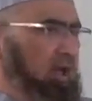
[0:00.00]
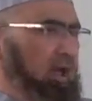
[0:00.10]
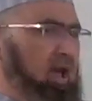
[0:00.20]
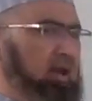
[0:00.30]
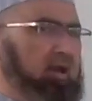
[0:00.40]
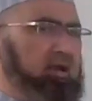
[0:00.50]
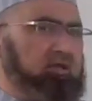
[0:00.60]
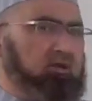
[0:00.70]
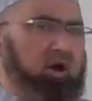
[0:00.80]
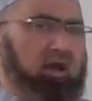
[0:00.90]
And it
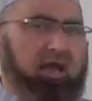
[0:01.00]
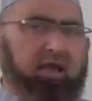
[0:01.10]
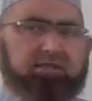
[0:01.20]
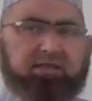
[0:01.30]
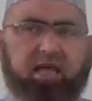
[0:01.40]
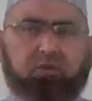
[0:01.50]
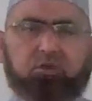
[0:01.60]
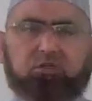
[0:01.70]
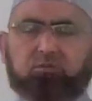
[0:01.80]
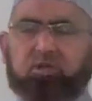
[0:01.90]
is called Ahzab,
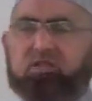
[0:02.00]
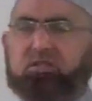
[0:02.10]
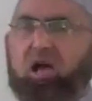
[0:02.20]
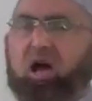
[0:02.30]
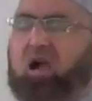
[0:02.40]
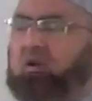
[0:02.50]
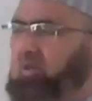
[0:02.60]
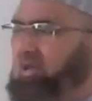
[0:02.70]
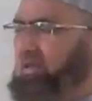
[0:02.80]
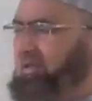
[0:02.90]
which means
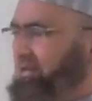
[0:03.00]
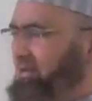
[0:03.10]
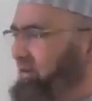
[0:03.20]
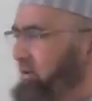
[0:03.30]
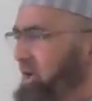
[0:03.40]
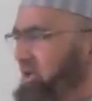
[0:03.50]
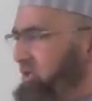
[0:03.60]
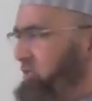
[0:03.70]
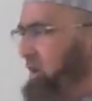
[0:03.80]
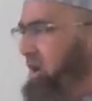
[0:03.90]
armies, not
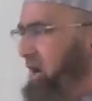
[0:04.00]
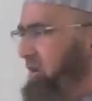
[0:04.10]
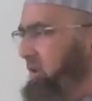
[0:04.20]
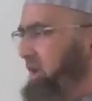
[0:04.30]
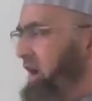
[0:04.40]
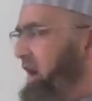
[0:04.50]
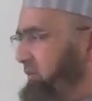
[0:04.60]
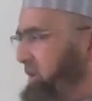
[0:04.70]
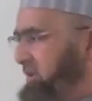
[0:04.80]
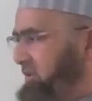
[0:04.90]
just one army,
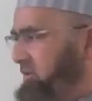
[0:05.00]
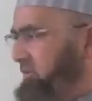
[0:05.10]
armies.